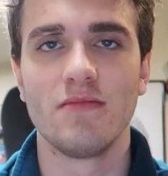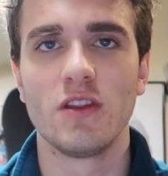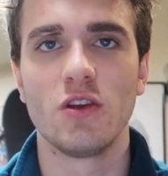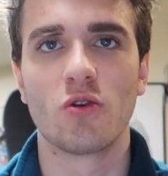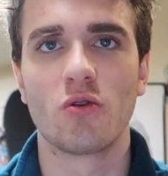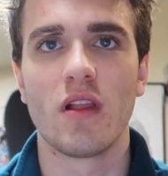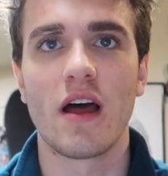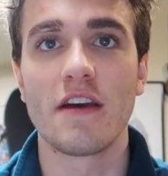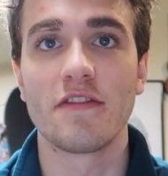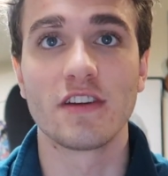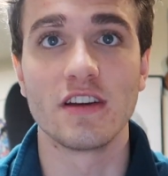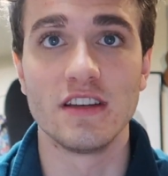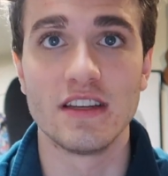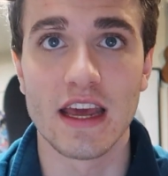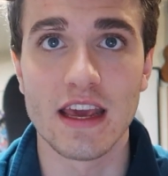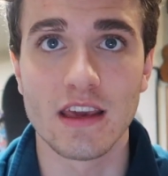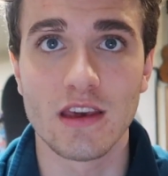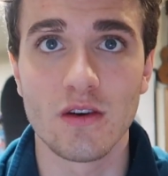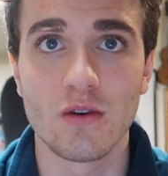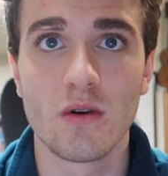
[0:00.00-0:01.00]
your life could
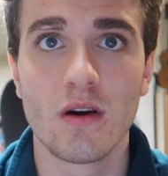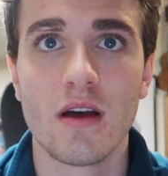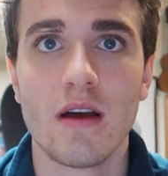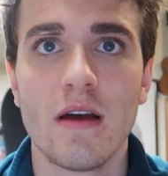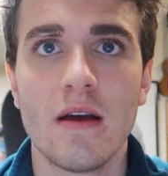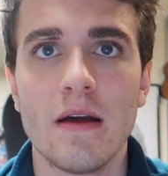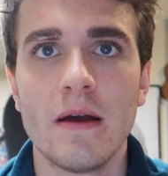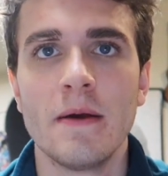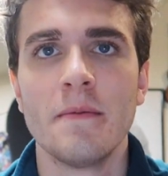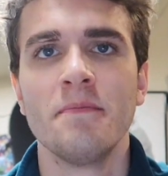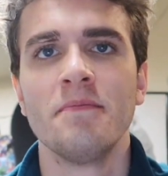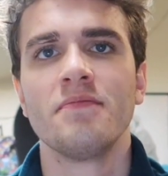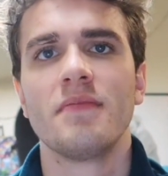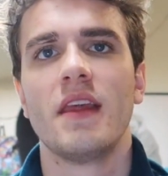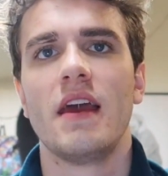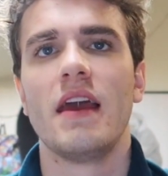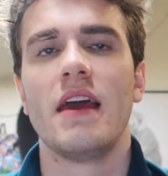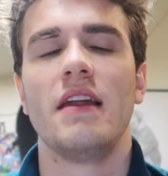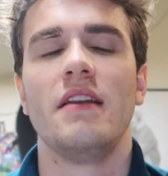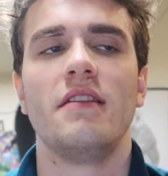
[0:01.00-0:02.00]
take you,
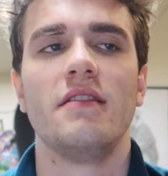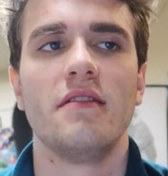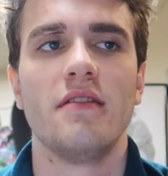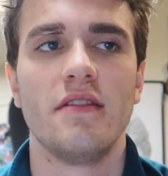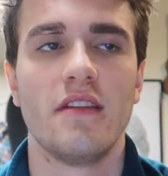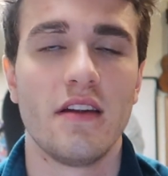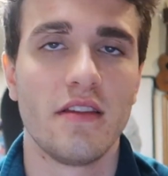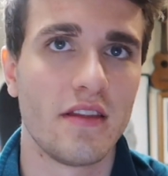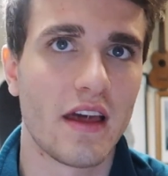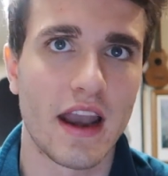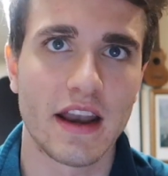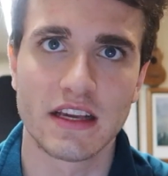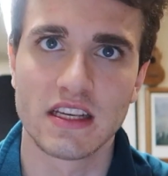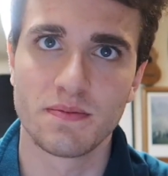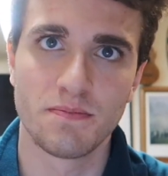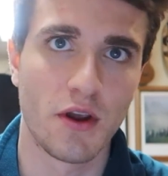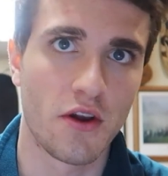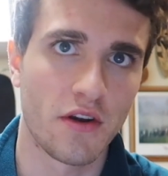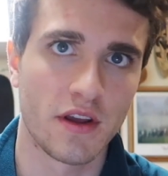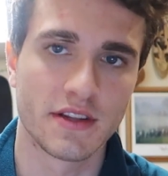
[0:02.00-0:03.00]
and that
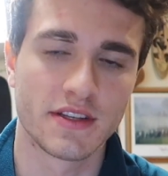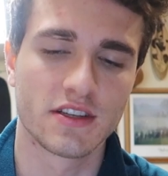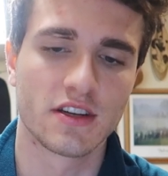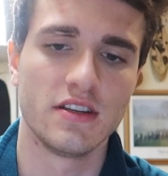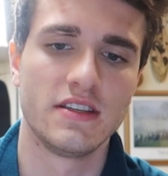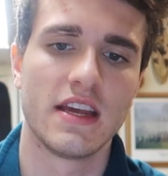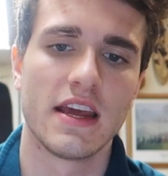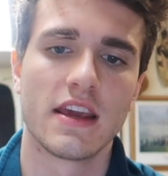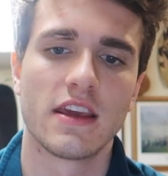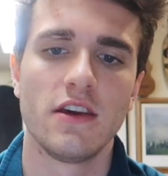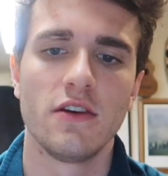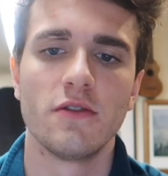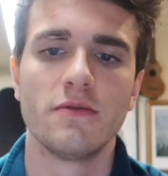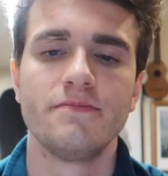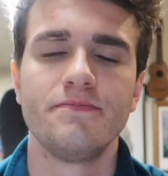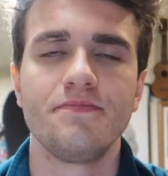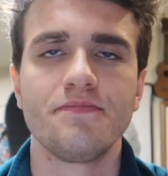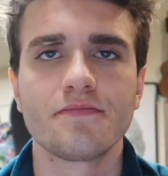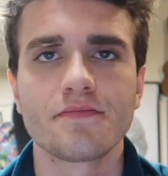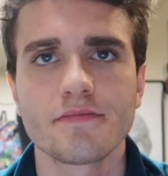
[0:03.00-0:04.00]
experience could take you.
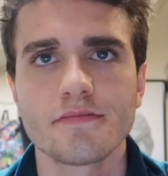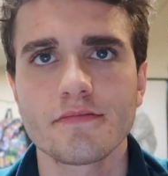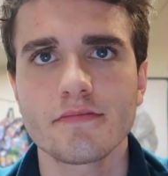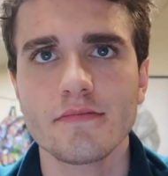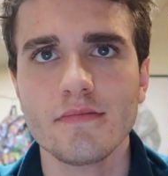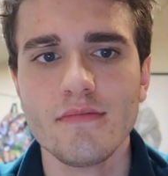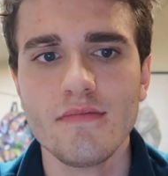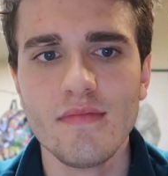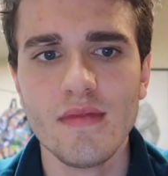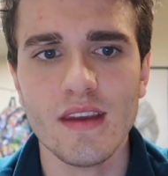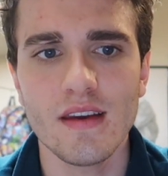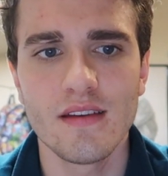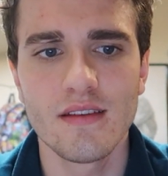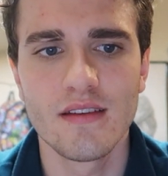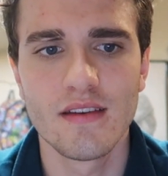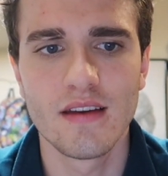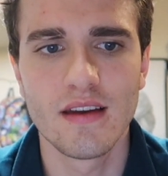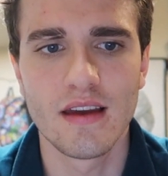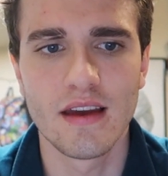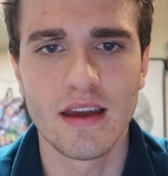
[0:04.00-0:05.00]

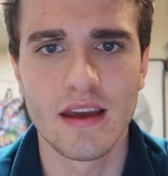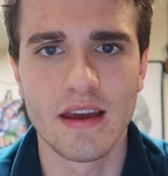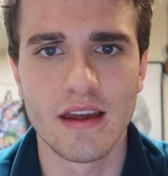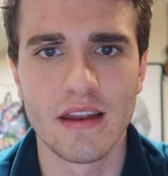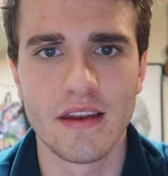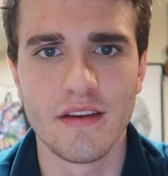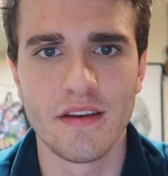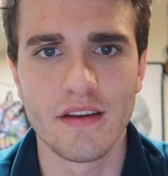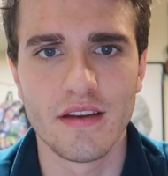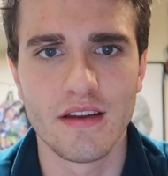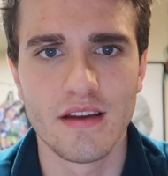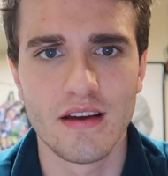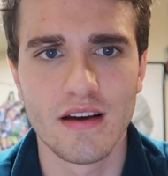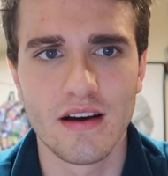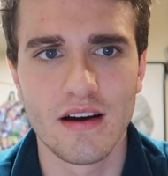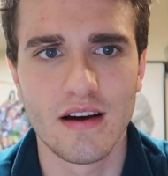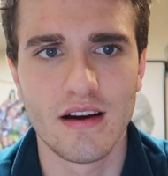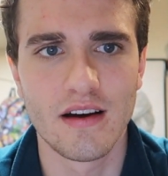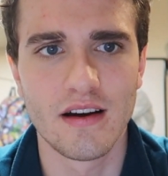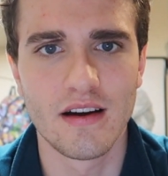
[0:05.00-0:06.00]
And
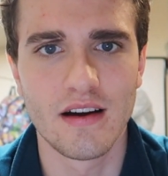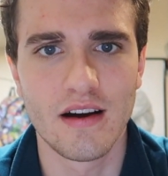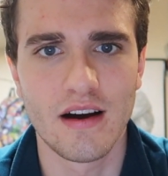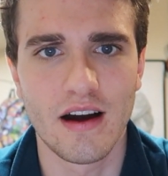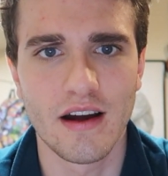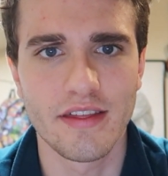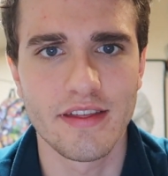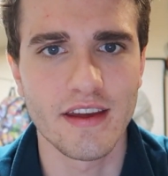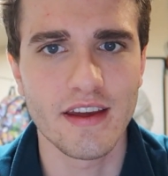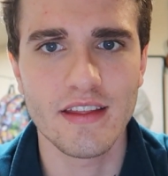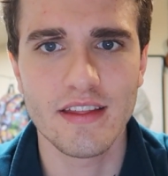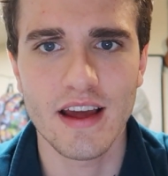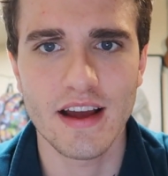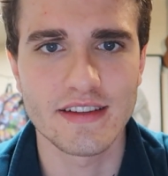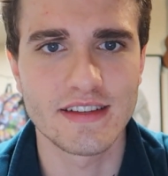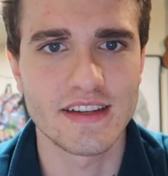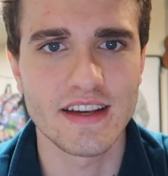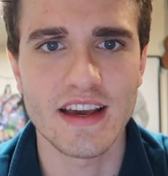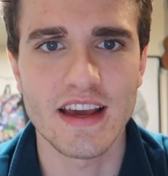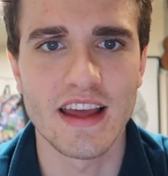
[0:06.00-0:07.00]
I think
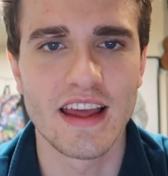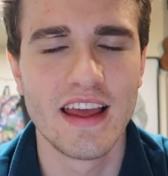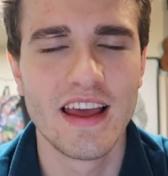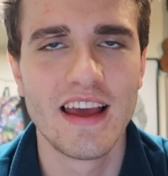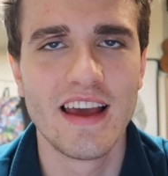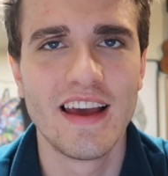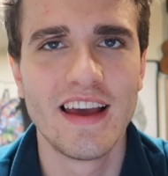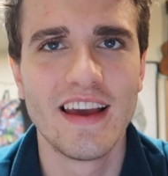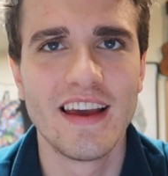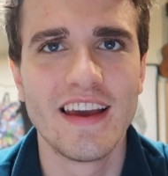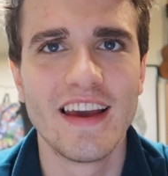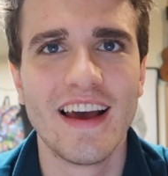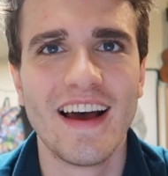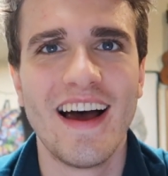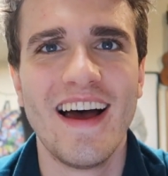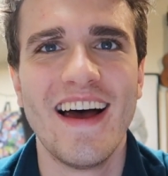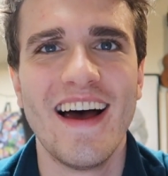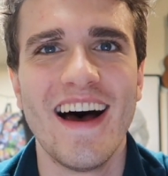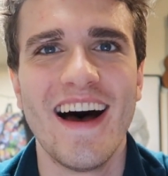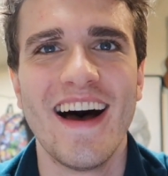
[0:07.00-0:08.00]
that's it.
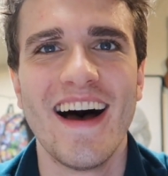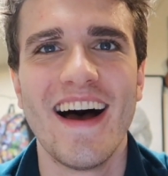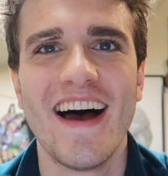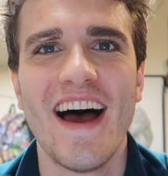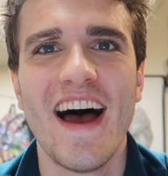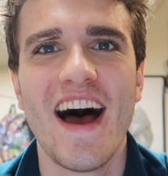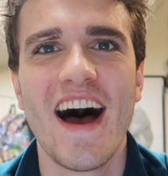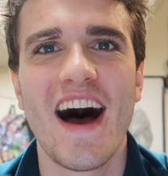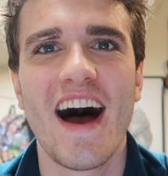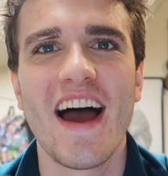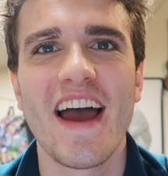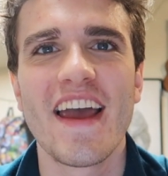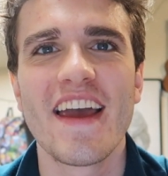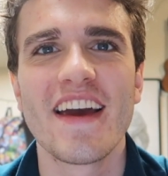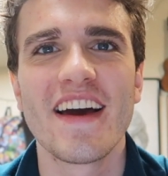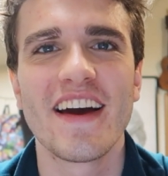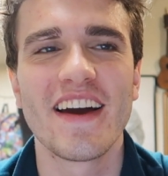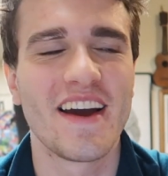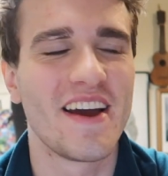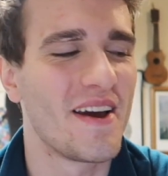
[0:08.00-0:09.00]

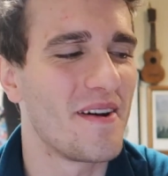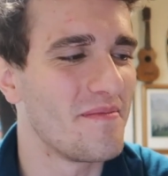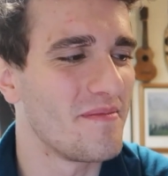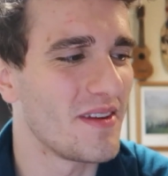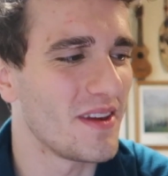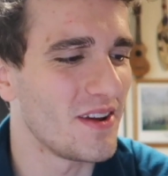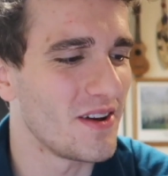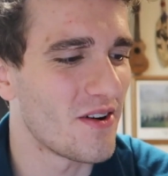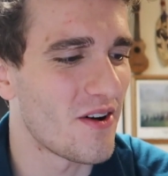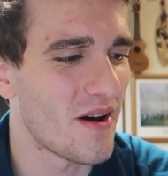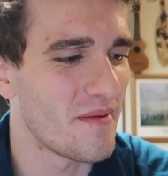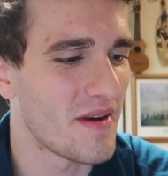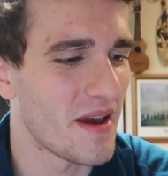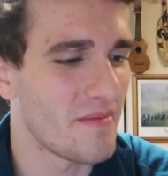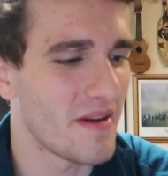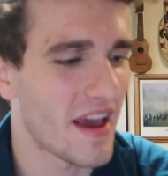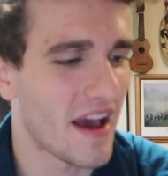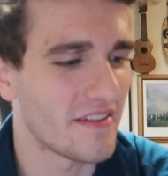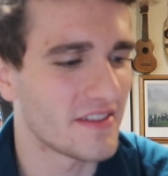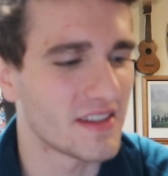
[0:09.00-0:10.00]
I you know, I
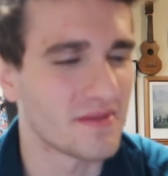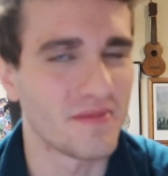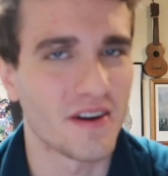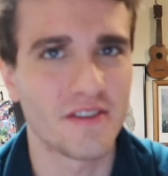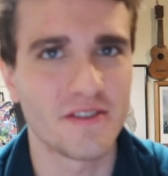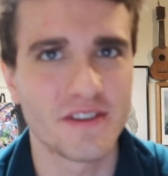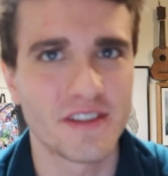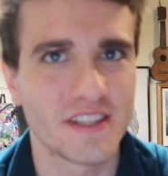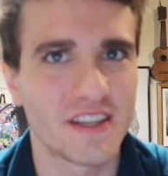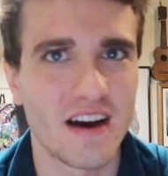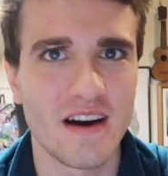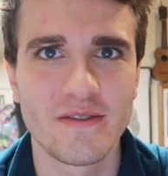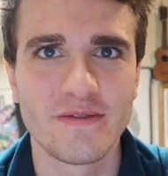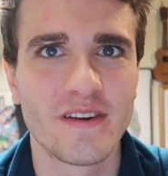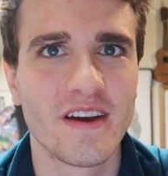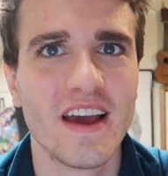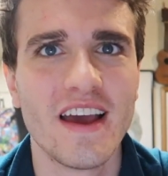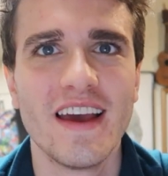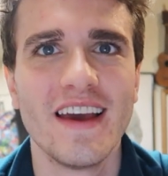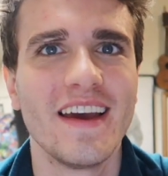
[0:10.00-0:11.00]
maybe have some other
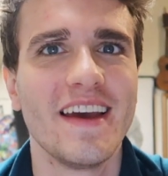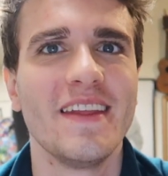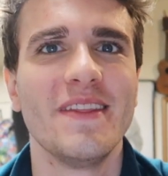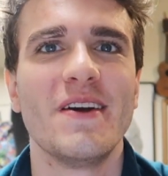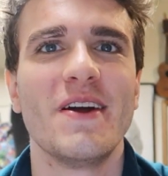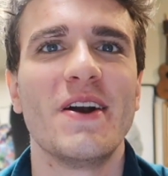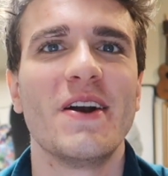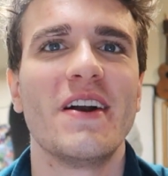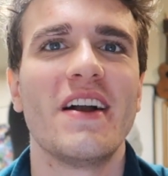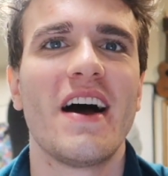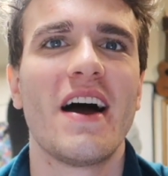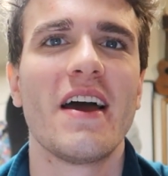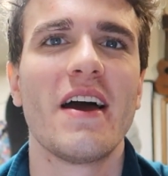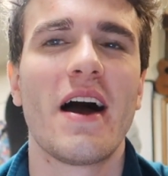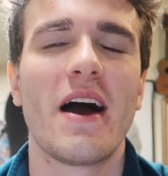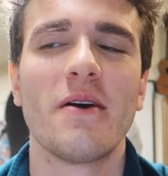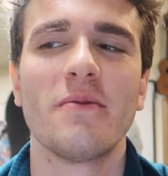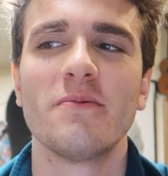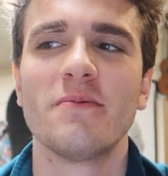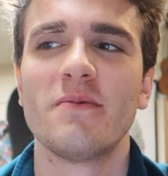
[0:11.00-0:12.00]
stuff in there.
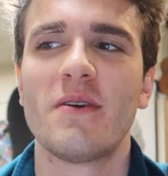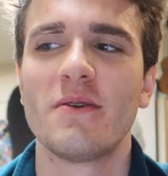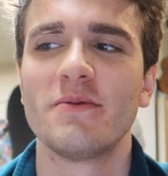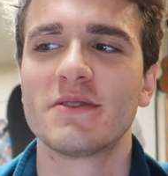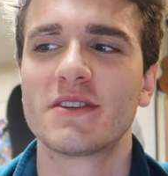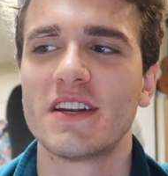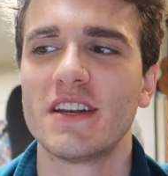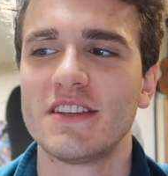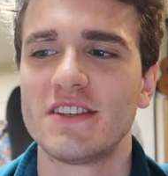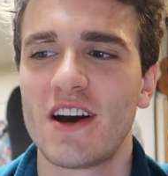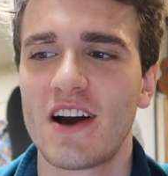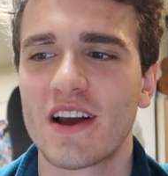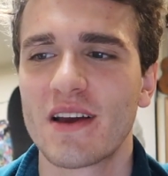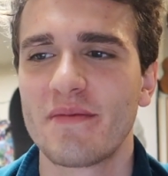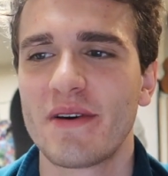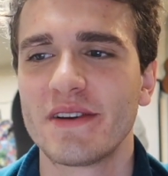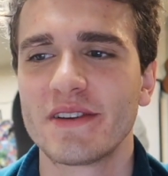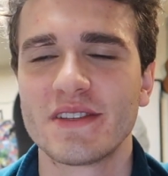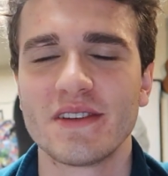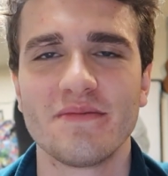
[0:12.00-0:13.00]
I was gonna talk
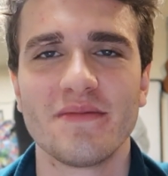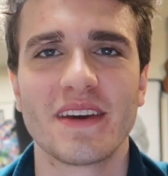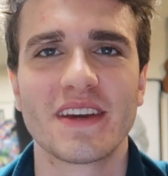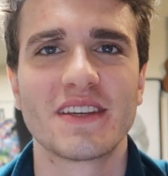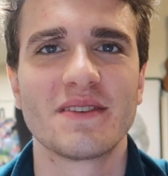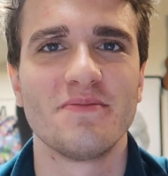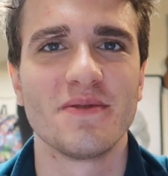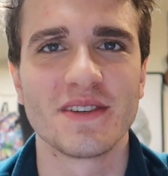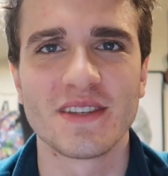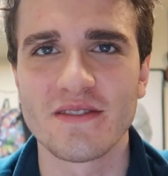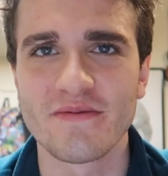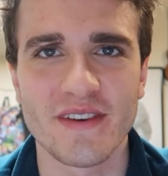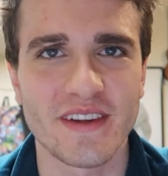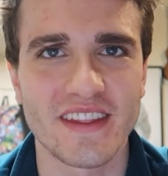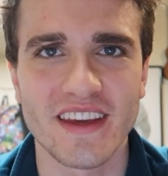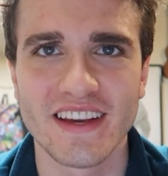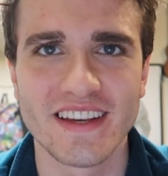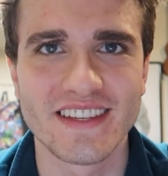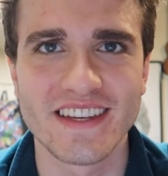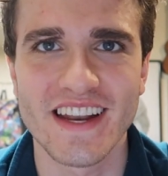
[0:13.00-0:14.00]
about some like
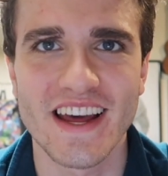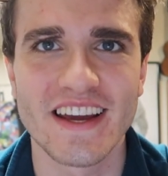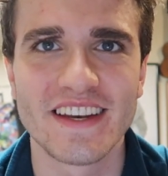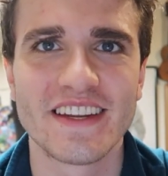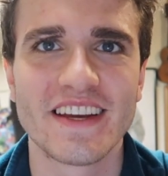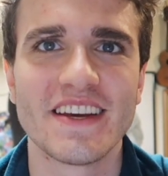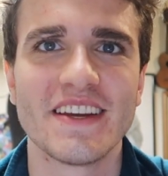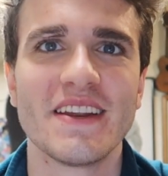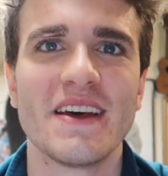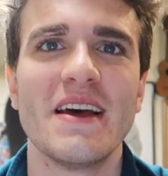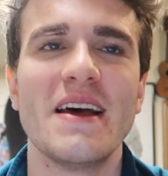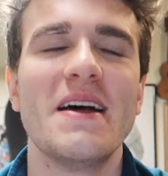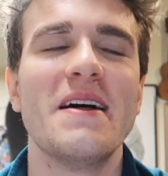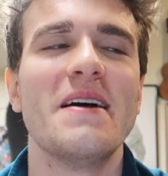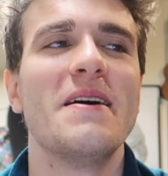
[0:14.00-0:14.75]
specific things that I did